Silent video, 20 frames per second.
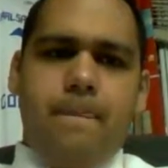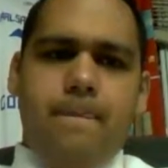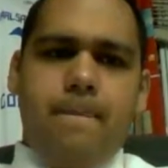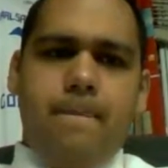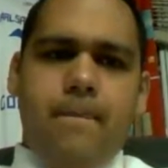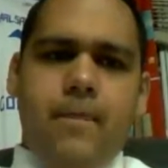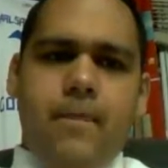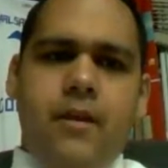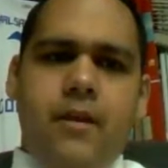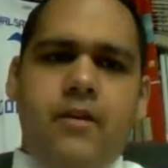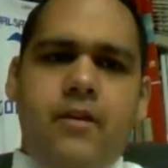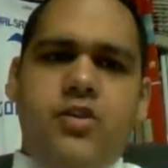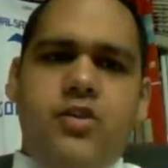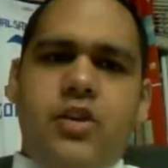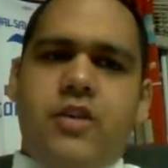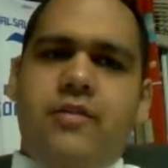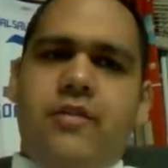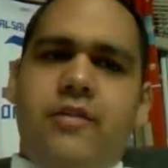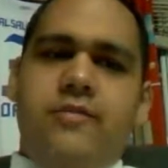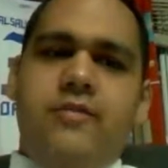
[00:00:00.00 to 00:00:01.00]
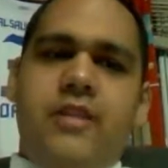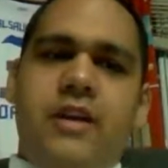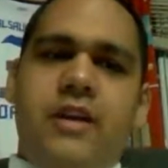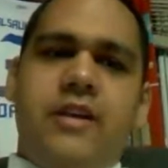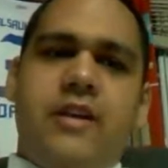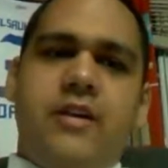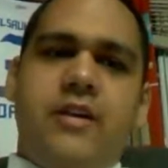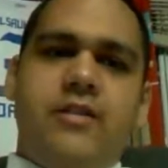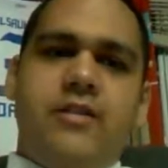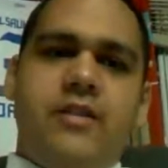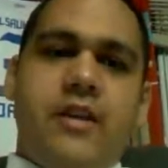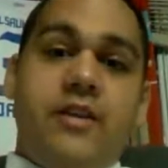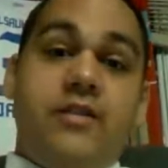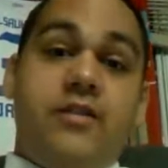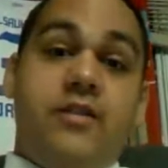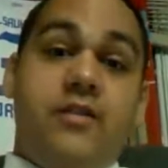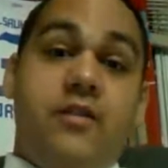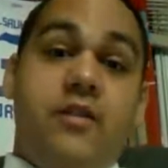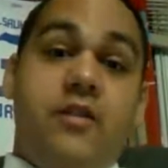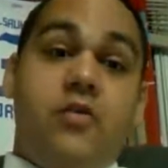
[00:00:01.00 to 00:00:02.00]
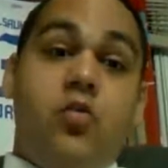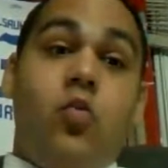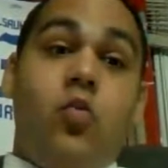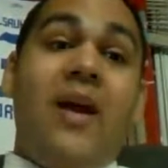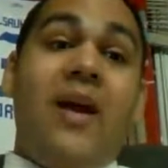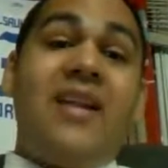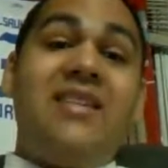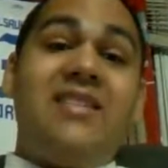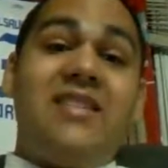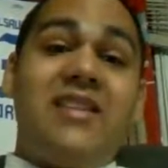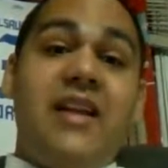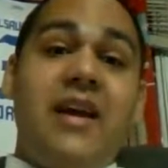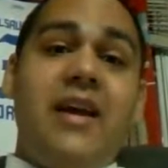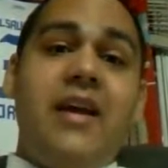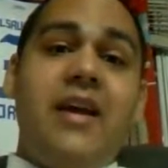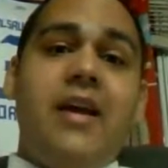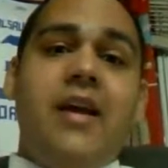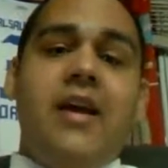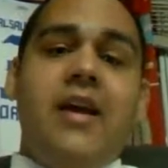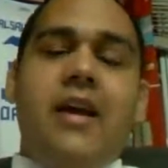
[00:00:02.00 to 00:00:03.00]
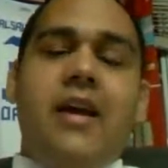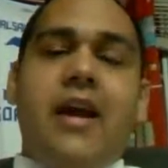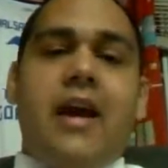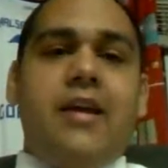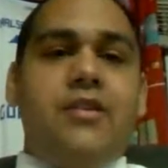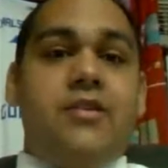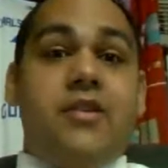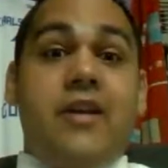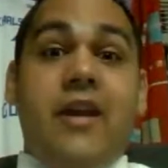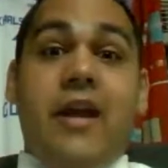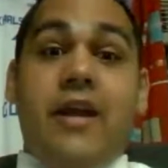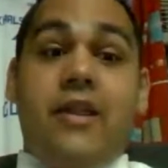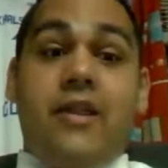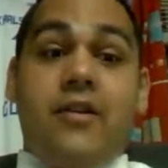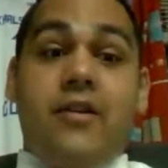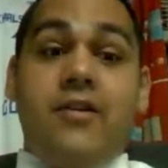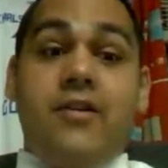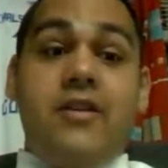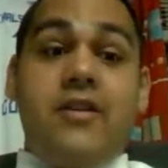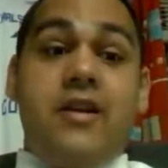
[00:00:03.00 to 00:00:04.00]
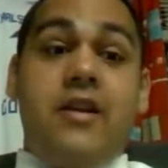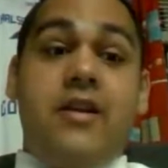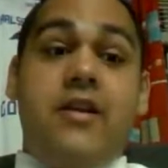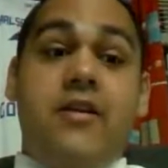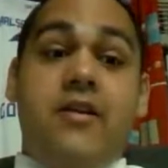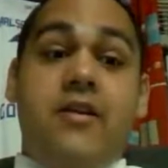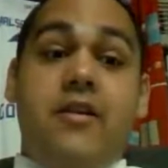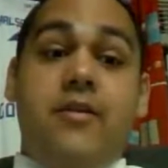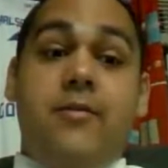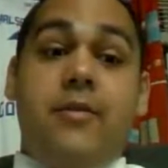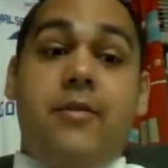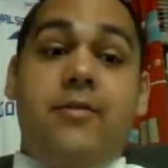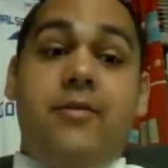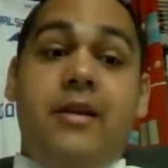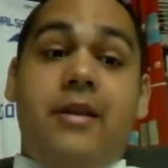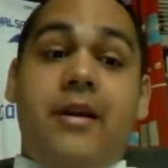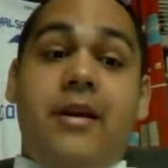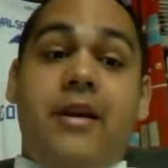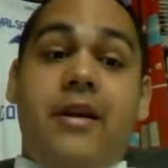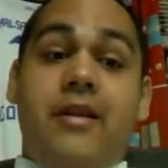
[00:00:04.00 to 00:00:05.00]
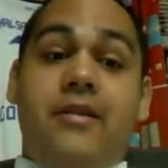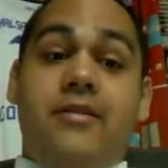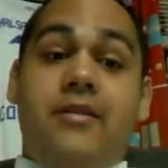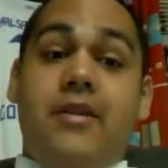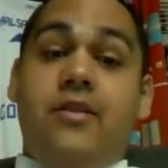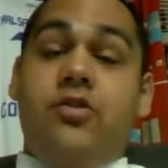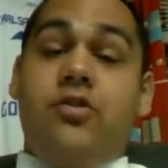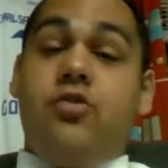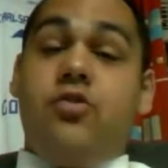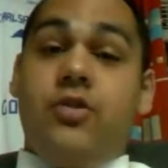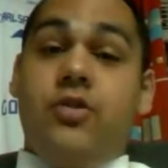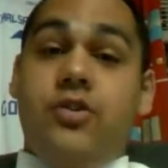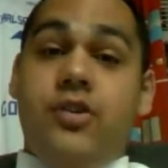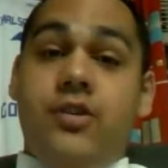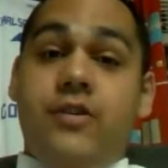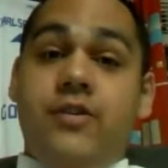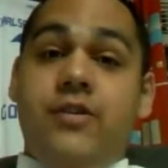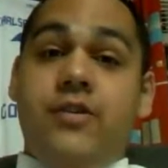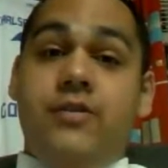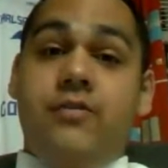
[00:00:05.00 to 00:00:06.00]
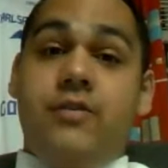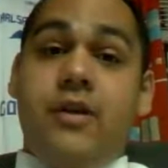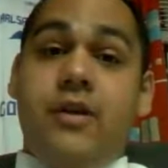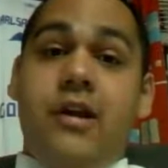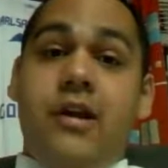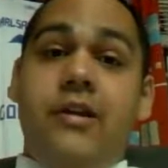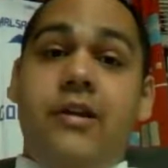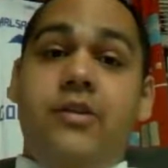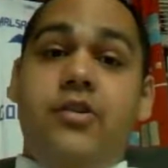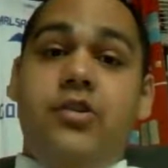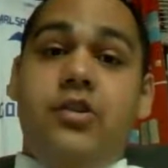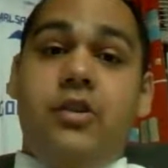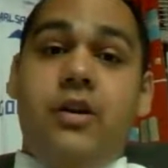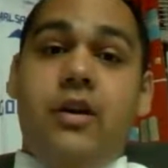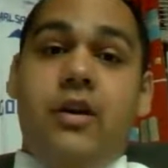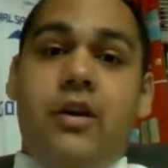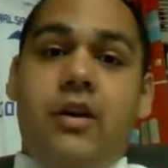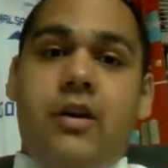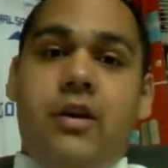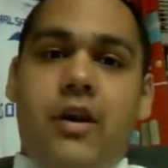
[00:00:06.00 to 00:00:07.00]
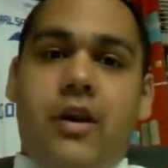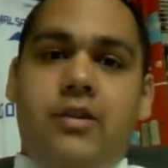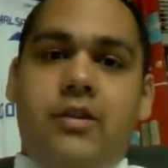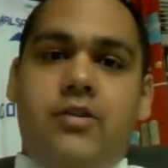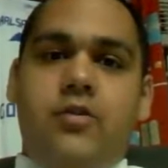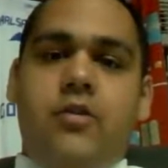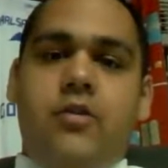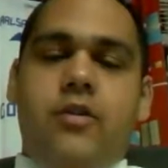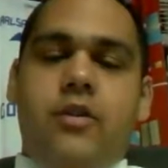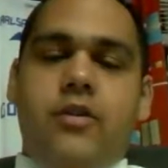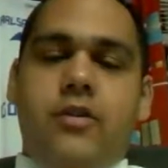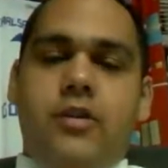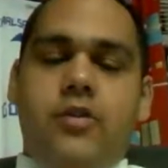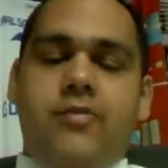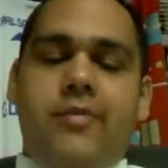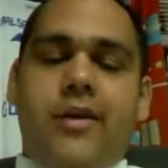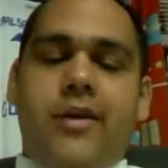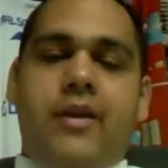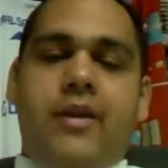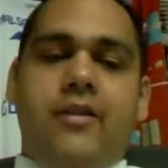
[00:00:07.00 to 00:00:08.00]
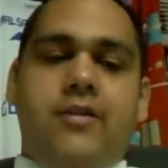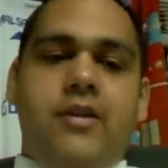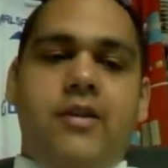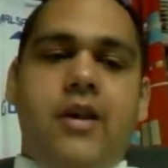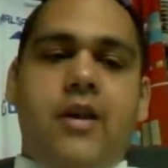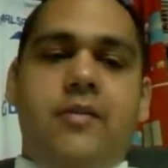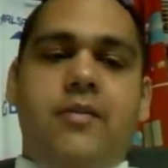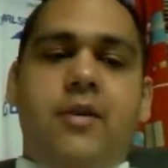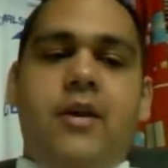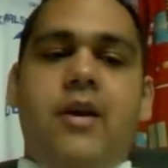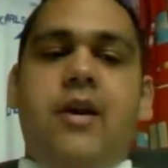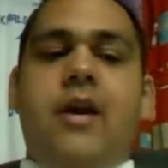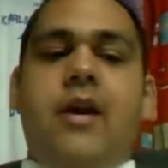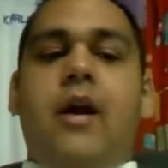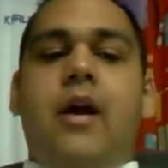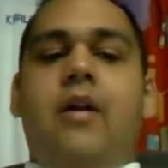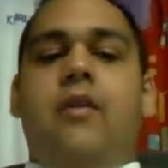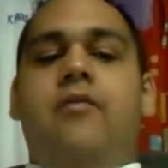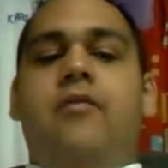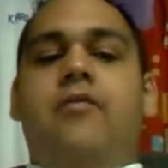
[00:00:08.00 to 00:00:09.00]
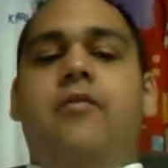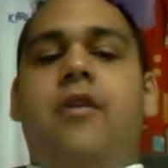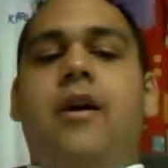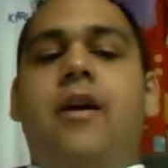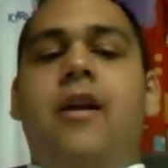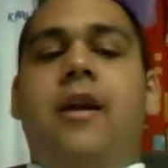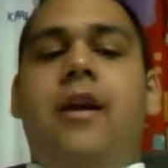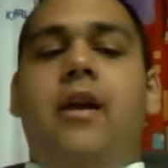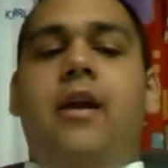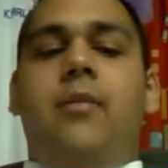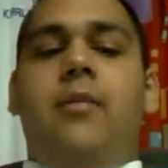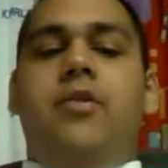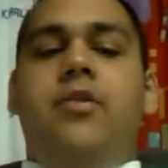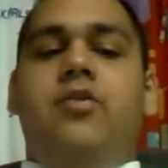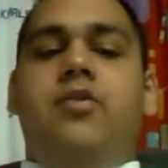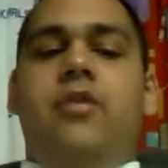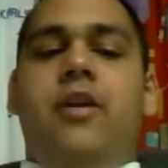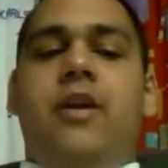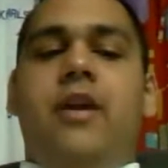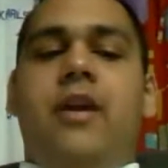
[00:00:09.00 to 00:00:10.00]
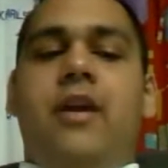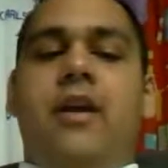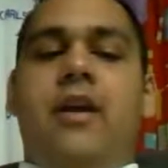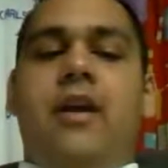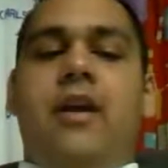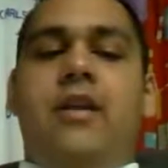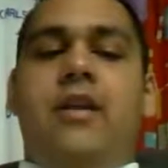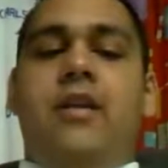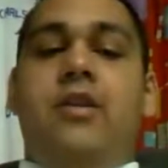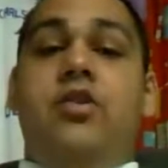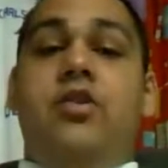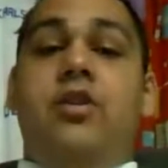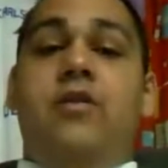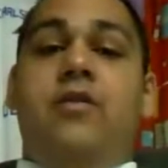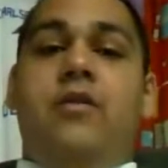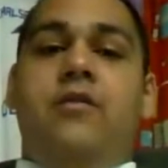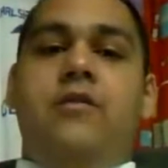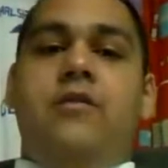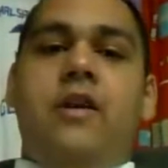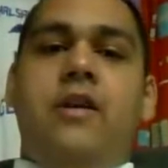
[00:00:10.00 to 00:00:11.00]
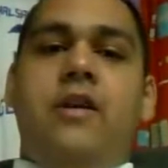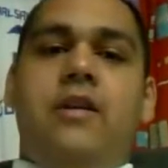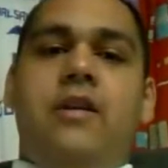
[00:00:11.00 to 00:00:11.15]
the JFF Technical Center on Wednesday, and today, Thursday, they're going to be playing at St. George's College at 2:30 Jamaican time, and on Friday they'll be training at the JFF Technical